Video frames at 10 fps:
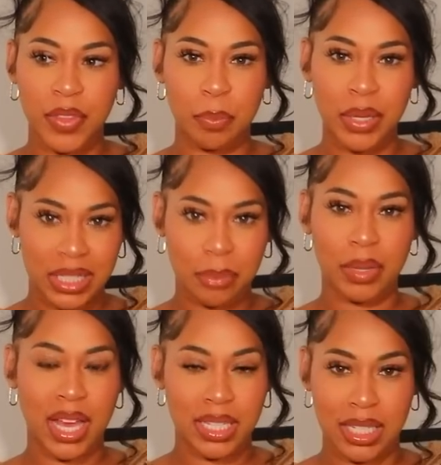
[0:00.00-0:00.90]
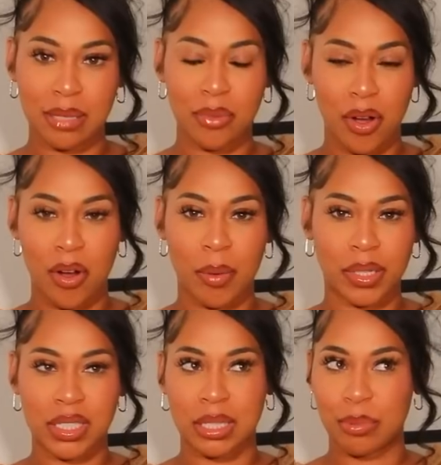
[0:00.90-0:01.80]
the pizza place in the mall. I
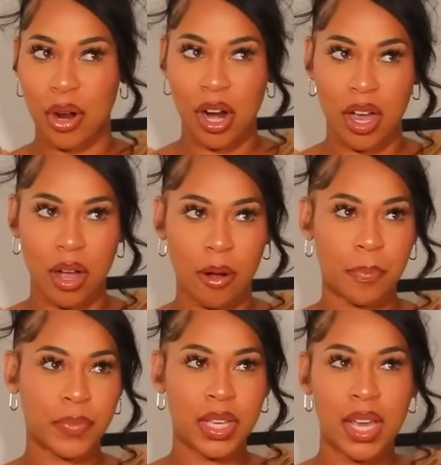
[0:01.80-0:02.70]
worked at Sbarro.